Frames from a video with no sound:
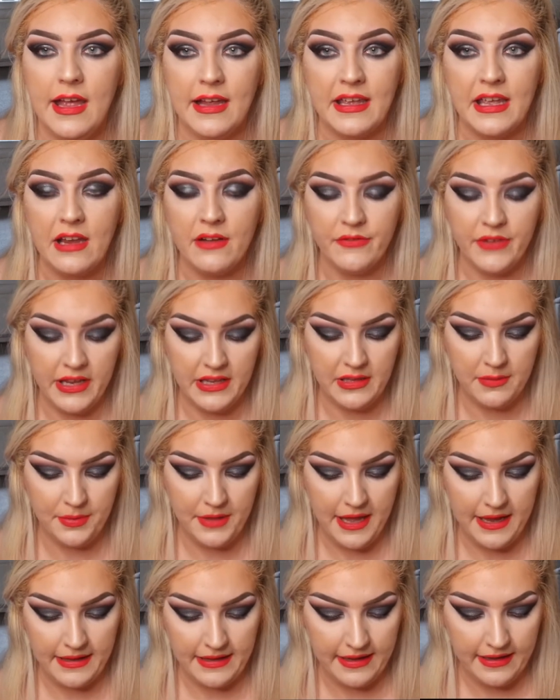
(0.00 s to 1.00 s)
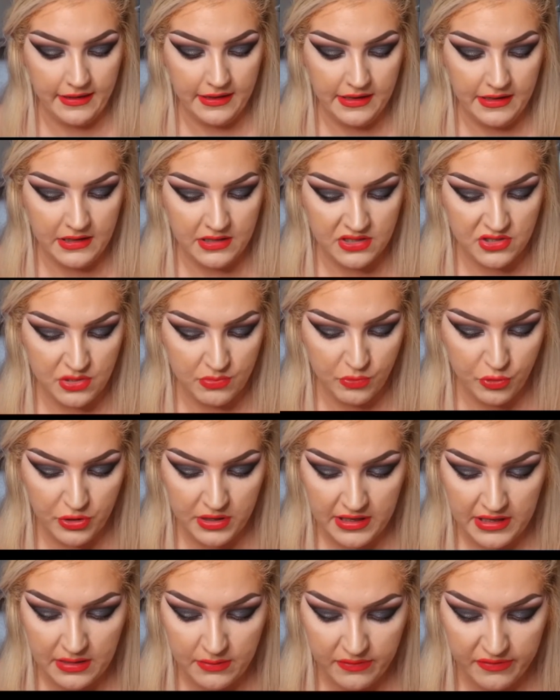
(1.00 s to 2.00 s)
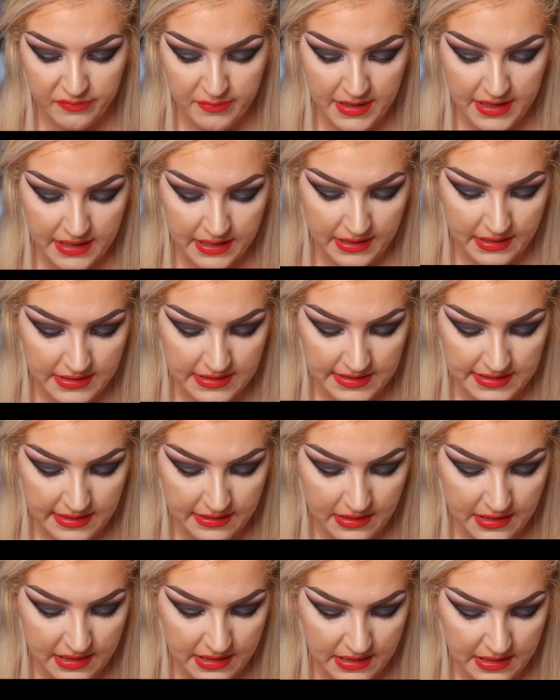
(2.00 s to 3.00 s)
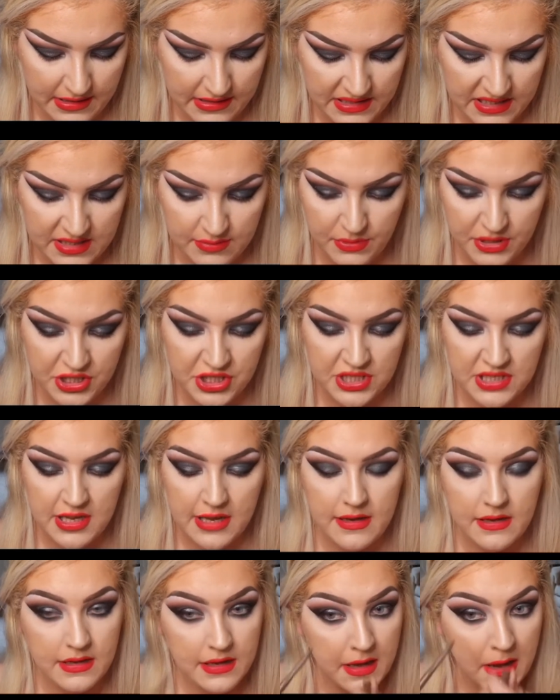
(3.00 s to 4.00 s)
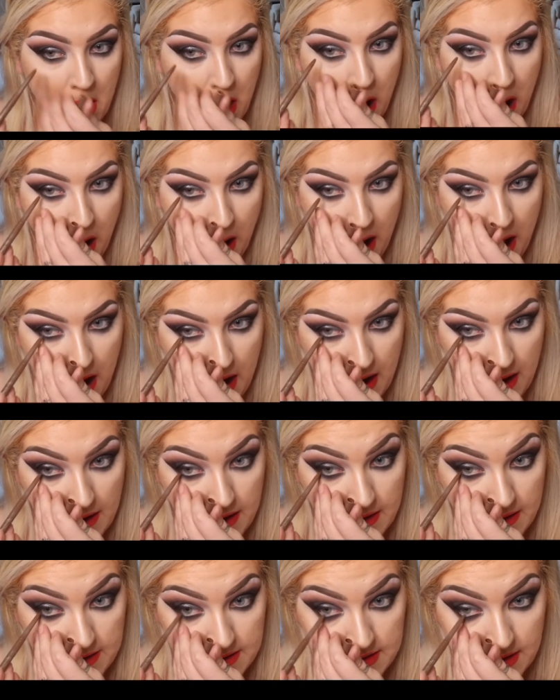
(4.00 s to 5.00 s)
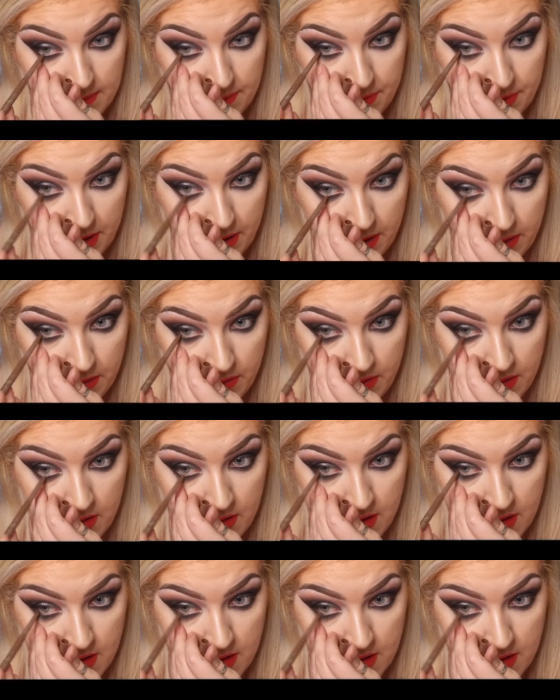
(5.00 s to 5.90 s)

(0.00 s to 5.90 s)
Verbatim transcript: I can't find the black eyeliner, so I'm going to get with my Stila smudge stick, and it's a brown.